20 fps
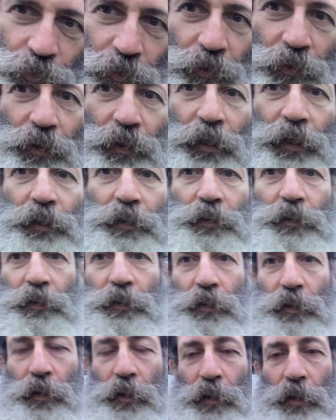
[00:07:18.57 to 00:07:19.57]
really
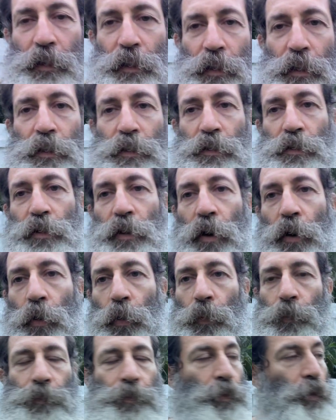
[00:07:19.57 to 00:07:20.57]
nice.
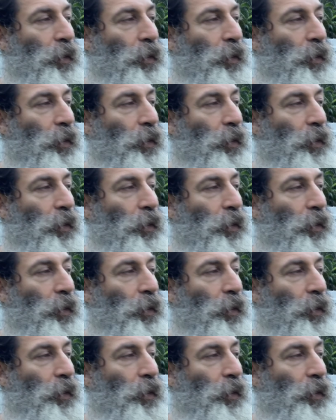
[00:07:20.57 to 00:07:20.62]
So